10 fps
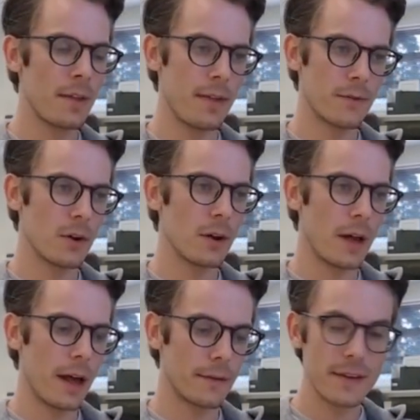they've
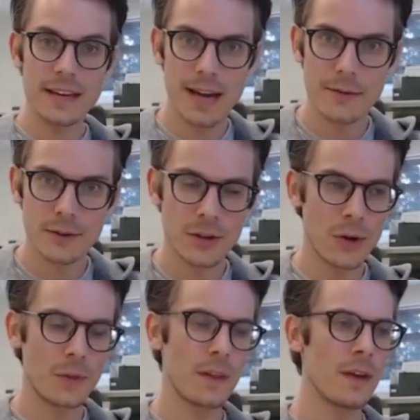got feet covers
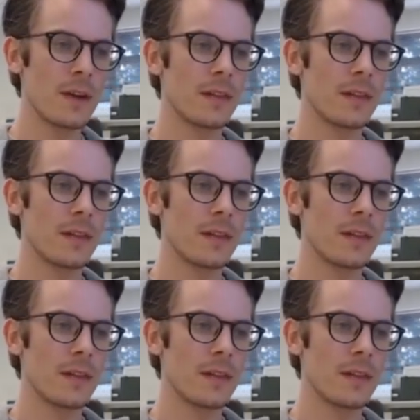on,